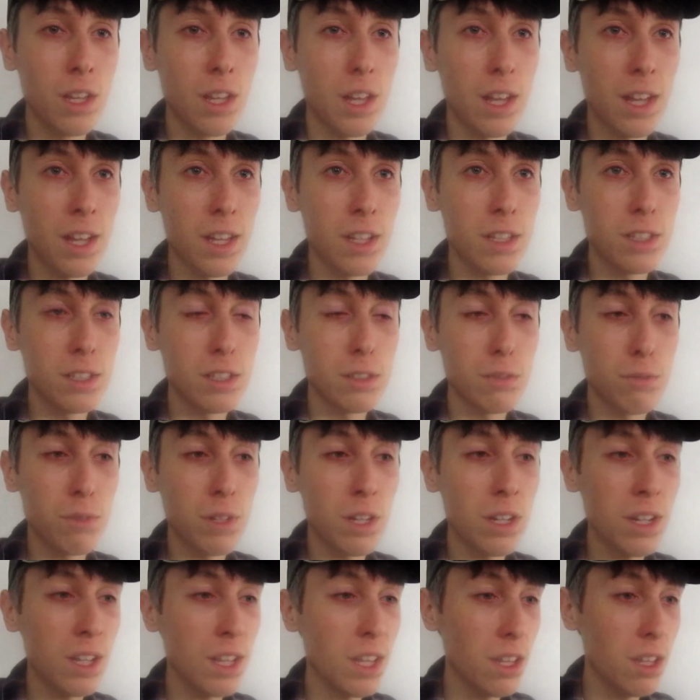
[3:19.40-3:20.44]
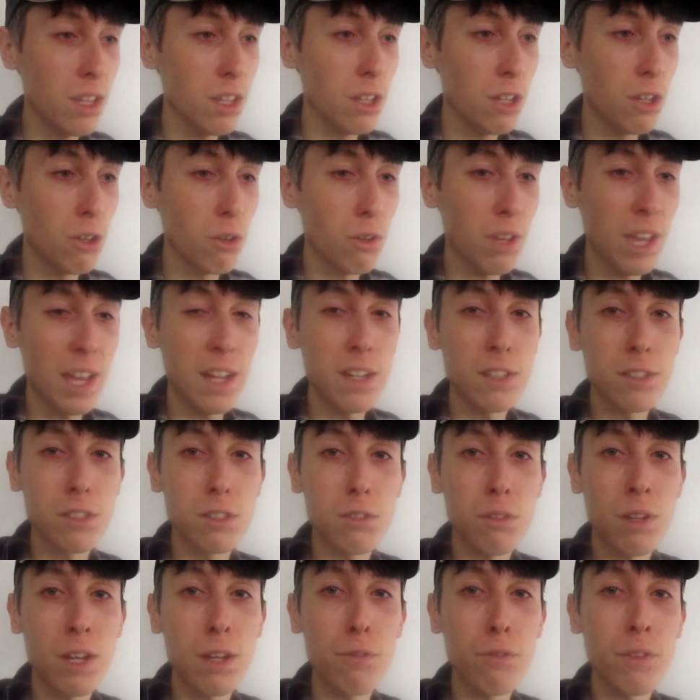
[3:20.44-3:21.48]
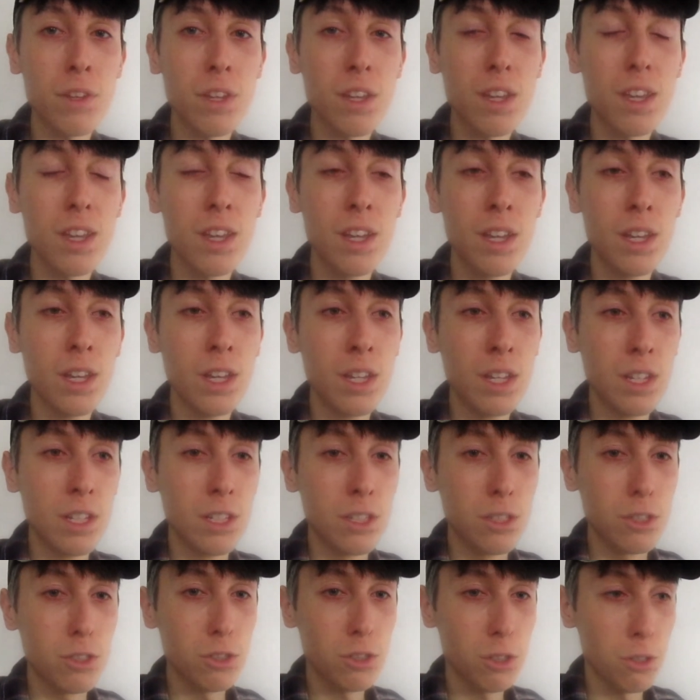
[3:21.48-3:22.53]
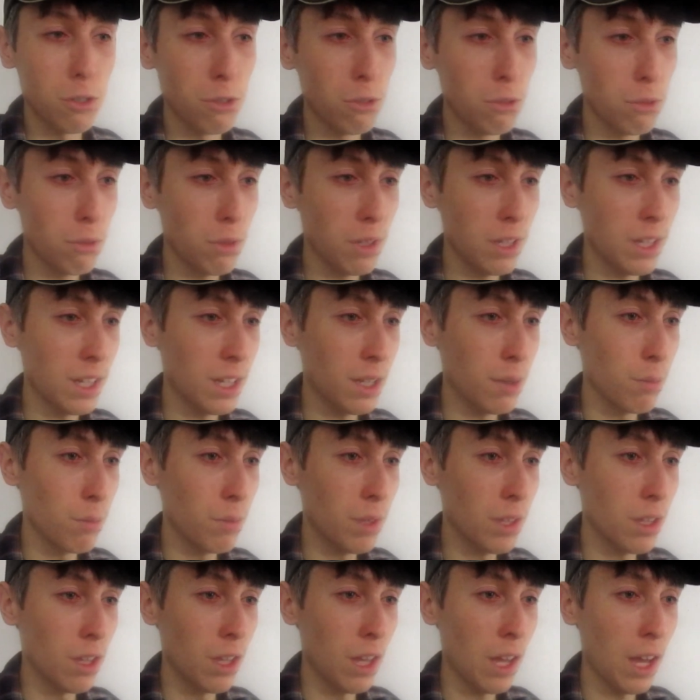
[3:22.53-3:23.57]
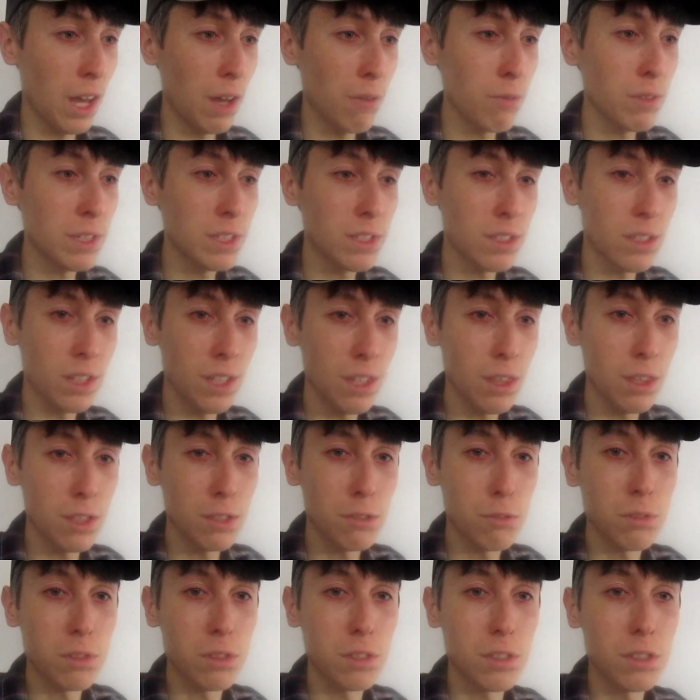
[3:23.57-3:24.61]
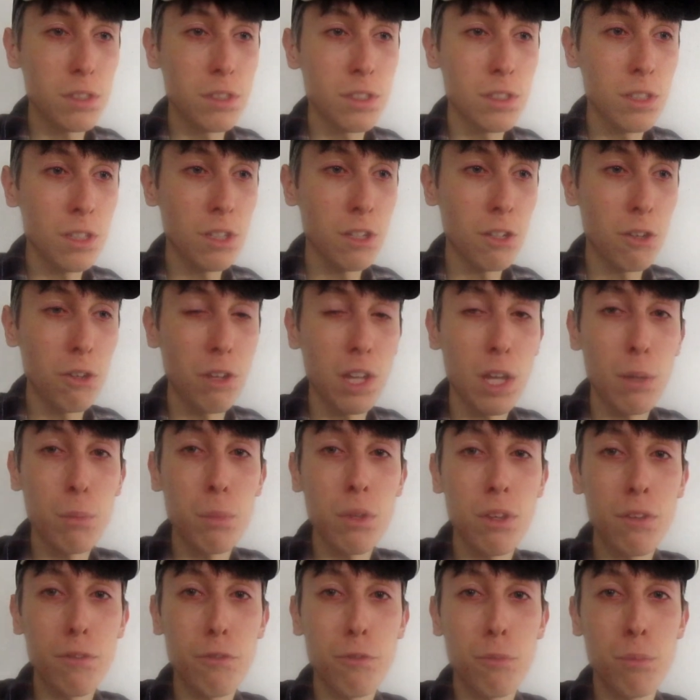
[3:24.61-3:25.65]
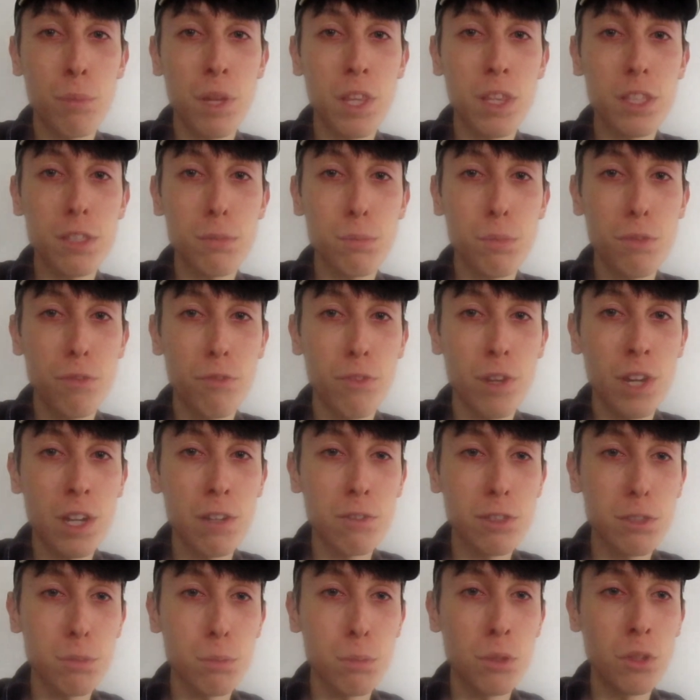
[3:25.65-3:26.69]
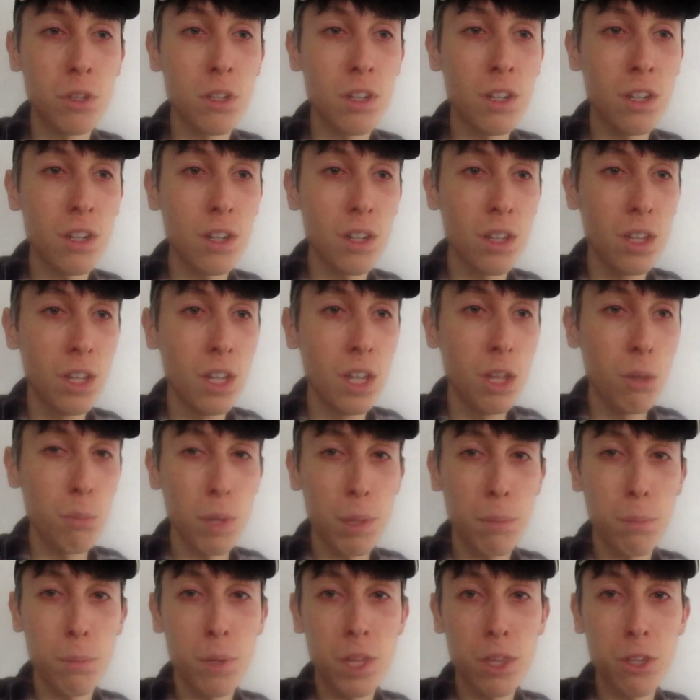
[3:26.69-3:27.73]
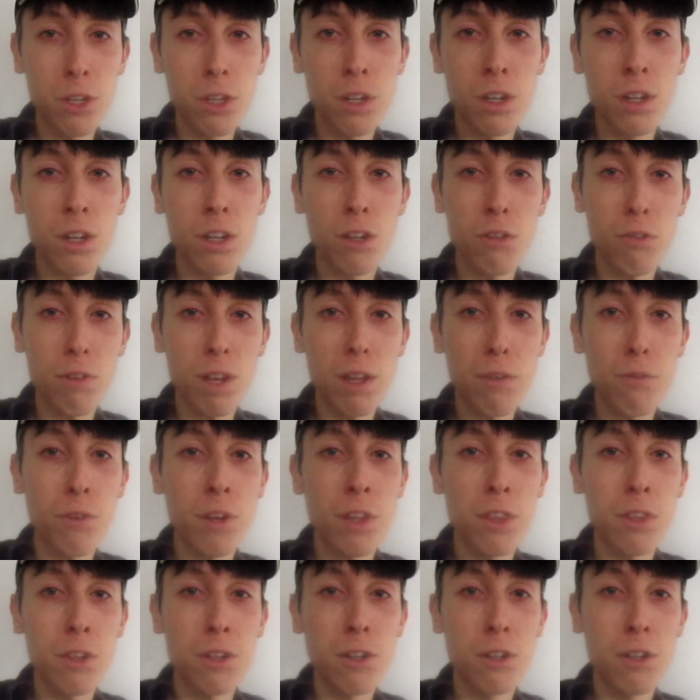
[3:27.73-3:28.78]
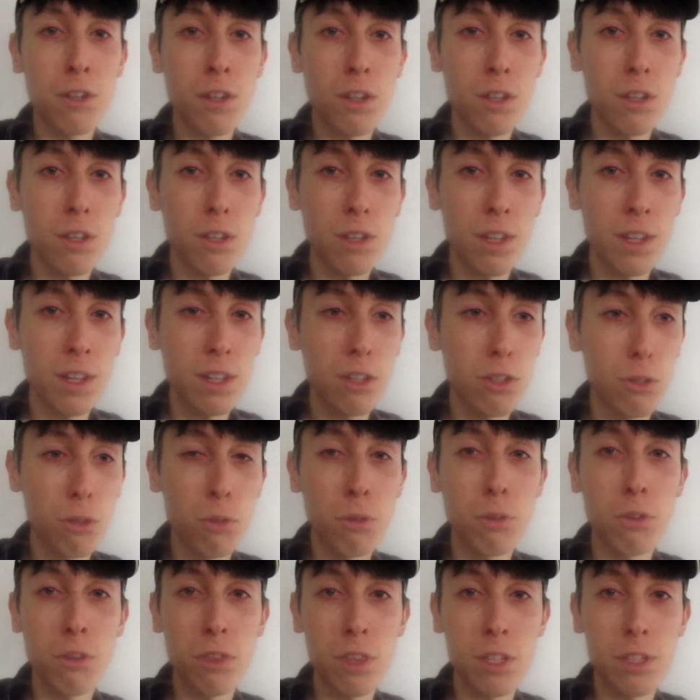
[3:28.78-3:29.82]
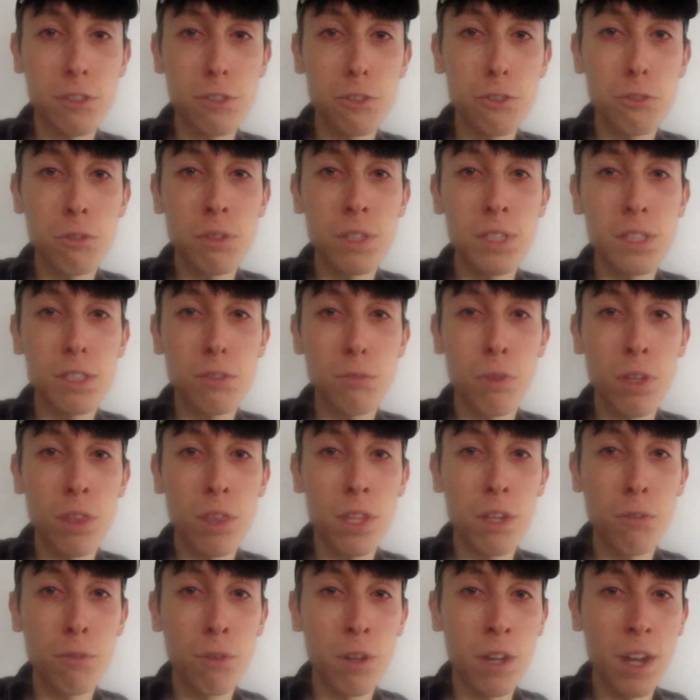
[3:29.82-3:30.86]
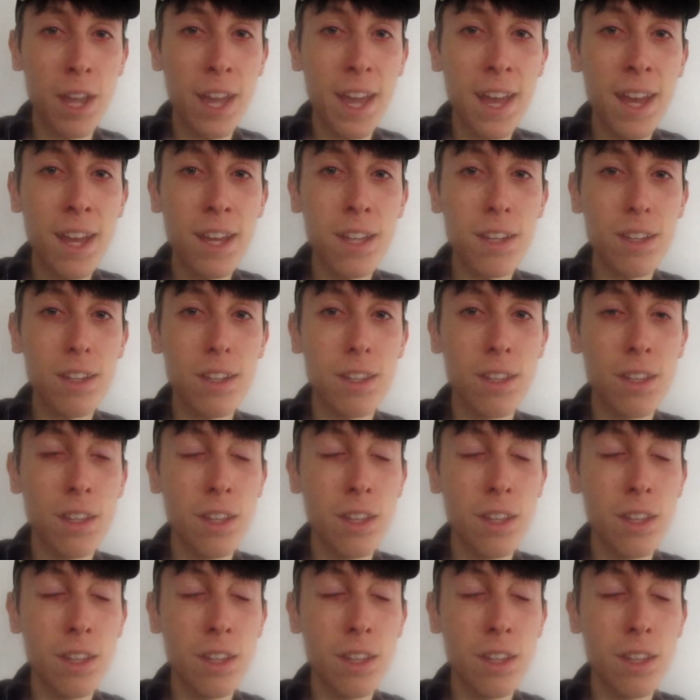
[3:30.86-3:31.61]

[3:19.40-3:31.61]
is very, you know, catastrophic. So, obviously, this was, you know, a couple of months before I was born. My mother and grandfather told their stories where they were at.